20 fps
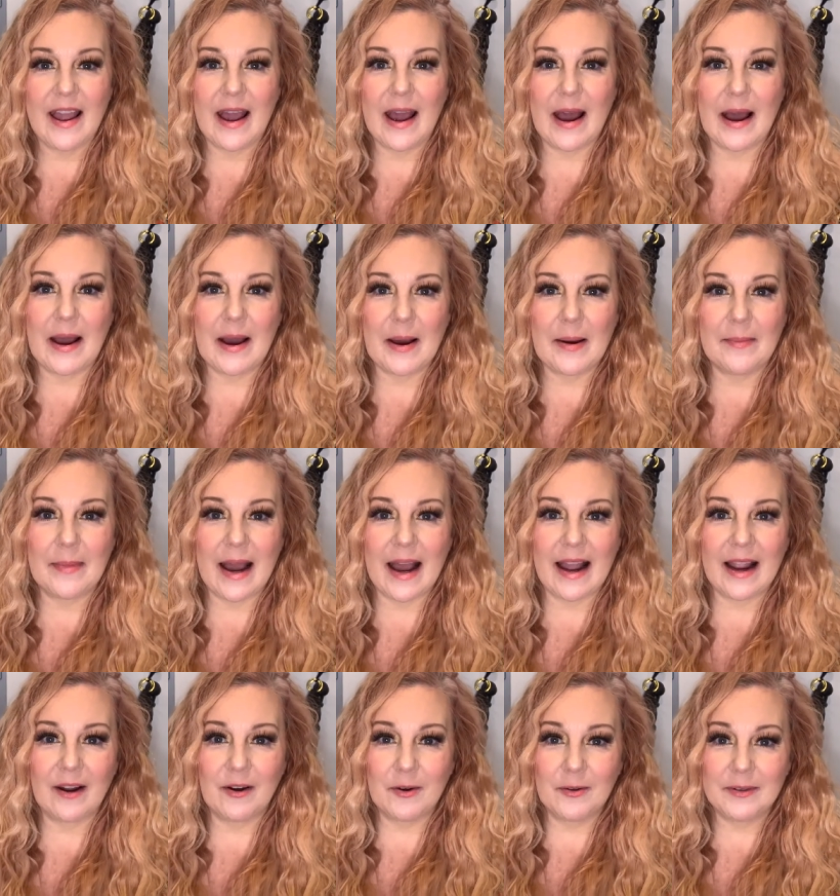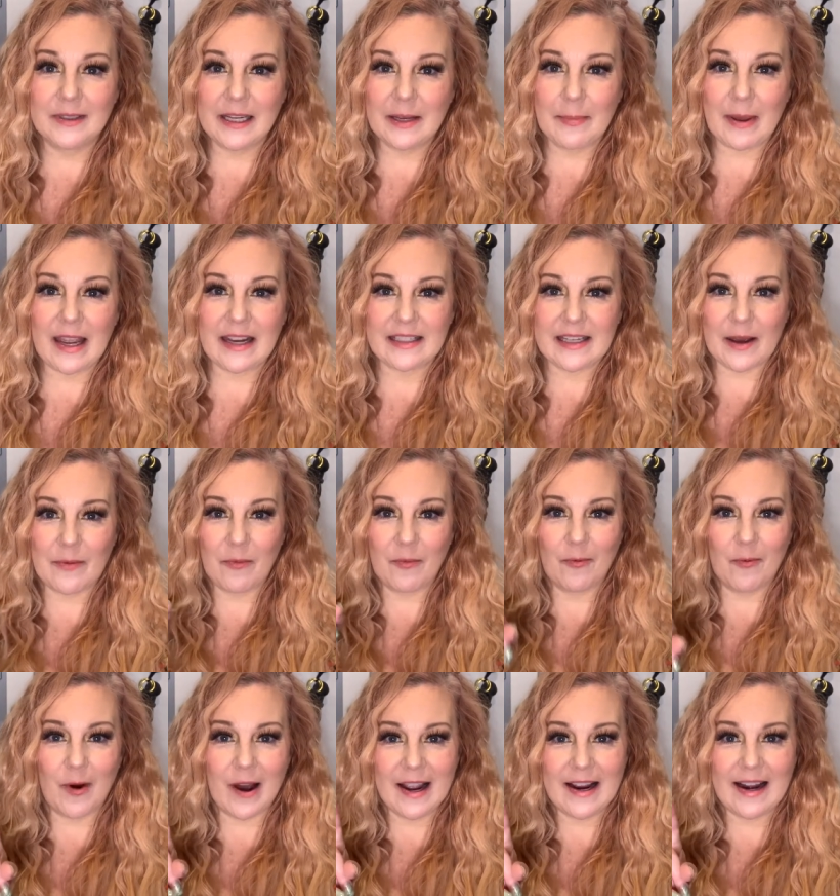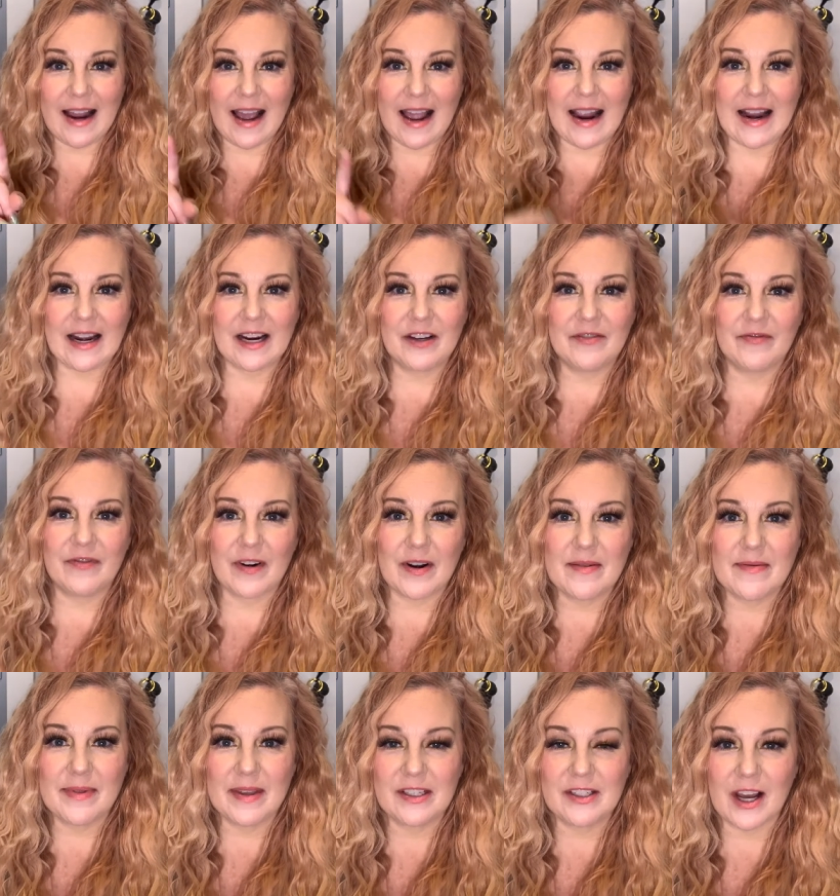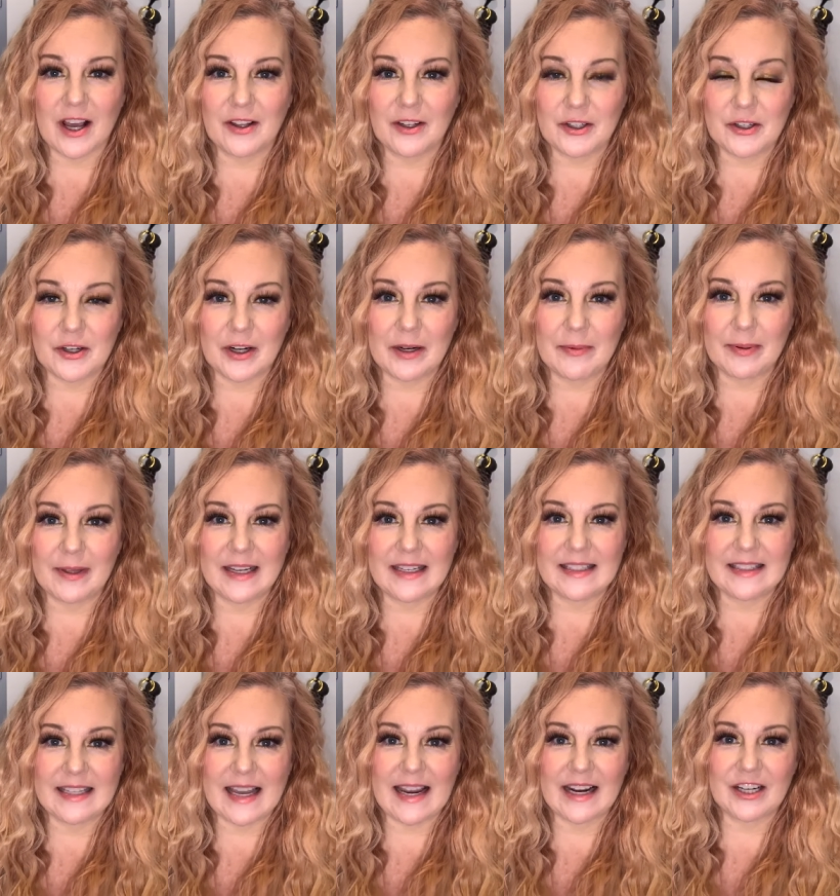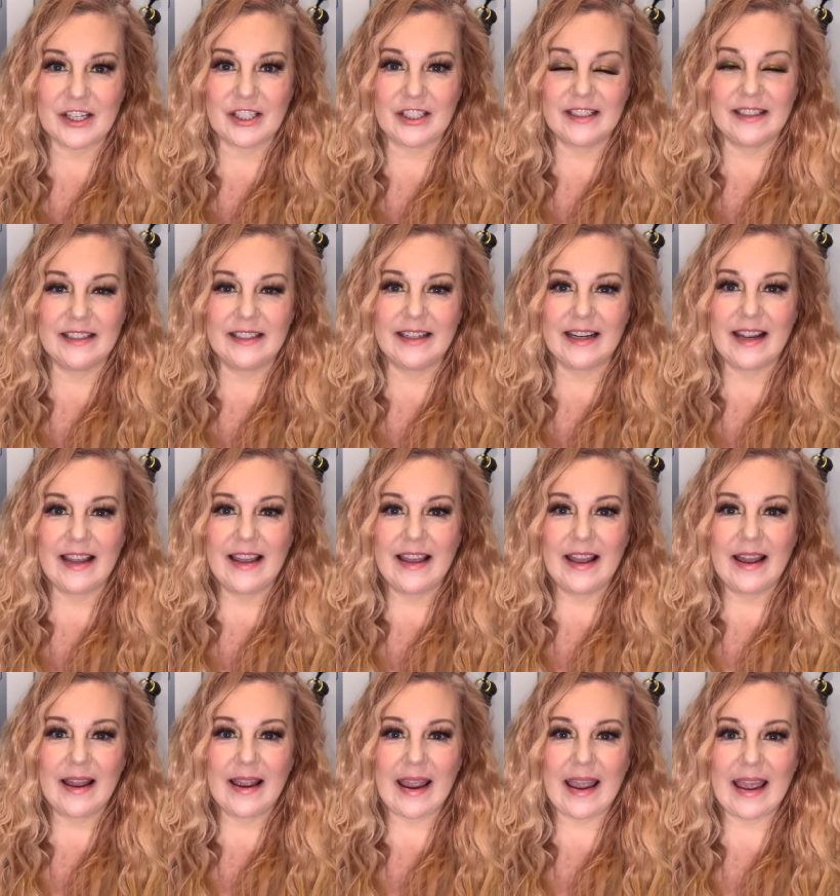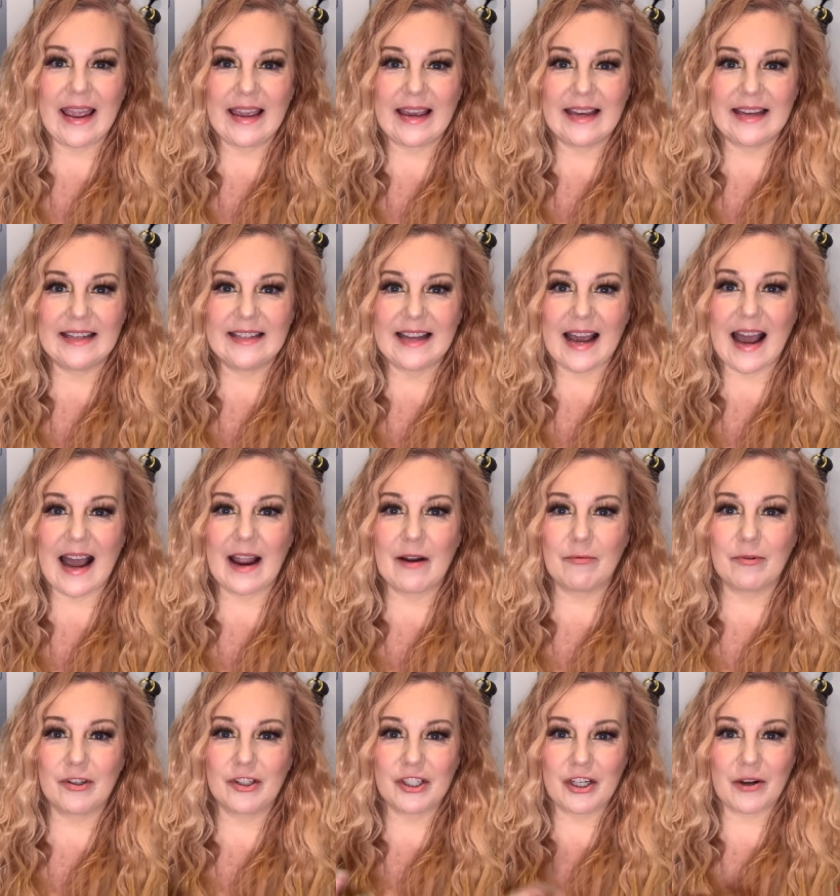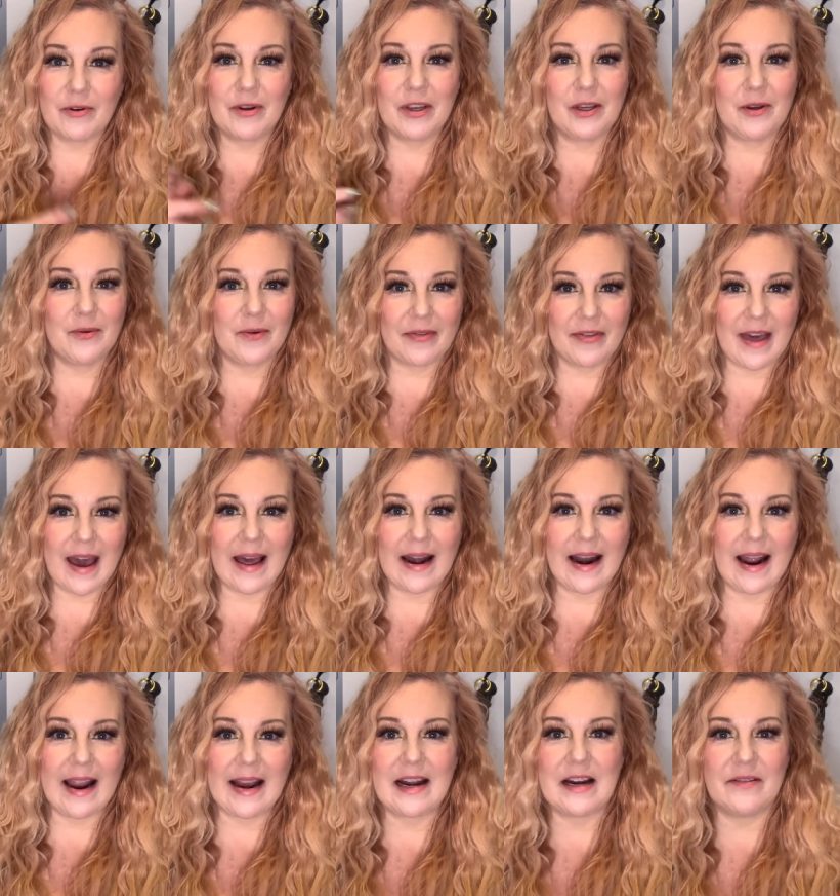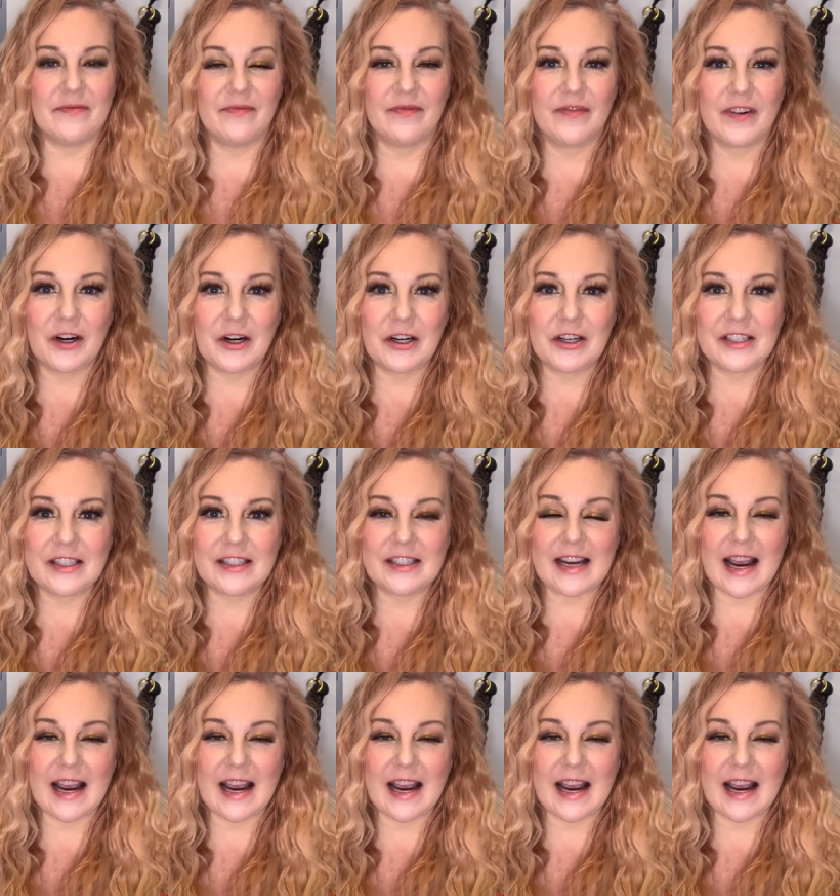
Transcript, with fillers: I only picked up one item from the Dollar Tree Plus section, and I will show you that item first.